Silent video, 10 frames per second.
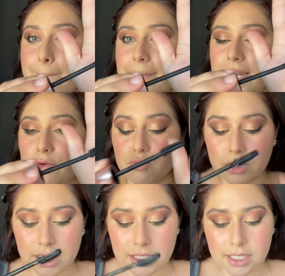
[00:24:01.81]
but it
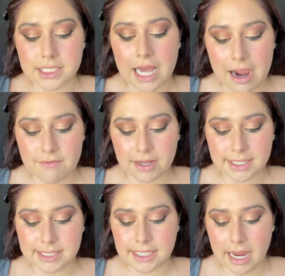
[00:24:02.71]
really does have that
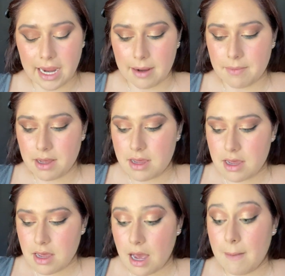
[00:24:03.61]
same
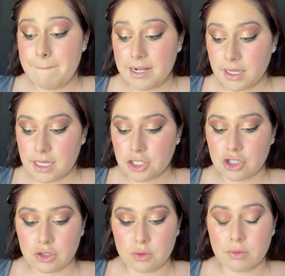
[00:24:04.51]
ability
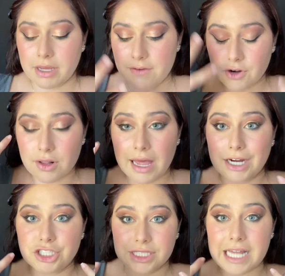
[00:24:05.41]
to give your
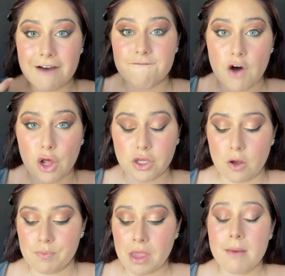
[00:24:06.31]
lashes that
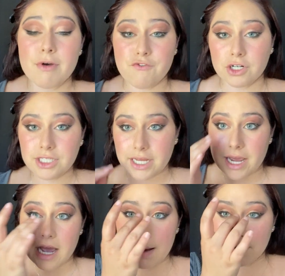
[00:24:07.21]
volume. But for
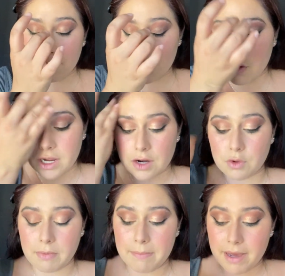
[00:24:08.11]
today, I'm gonna be going in
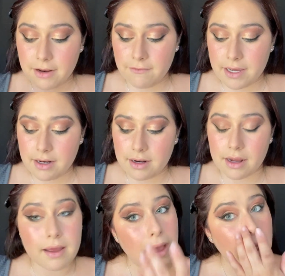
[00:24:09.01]
with my Benefit.
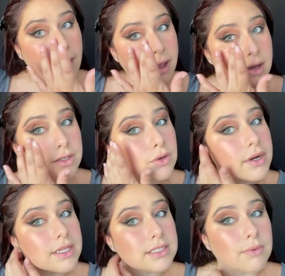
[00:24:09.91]
I adore
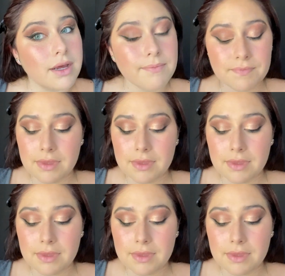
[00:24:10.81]
this one.